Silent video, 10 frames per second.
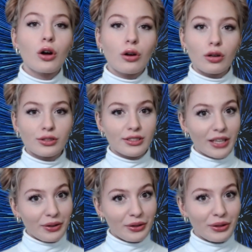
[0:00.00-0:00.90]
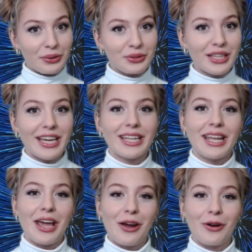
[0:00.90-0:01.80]
called cellulose in
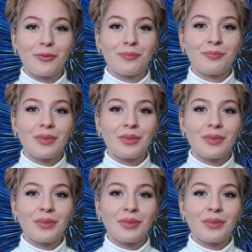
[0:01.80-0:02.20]
the air.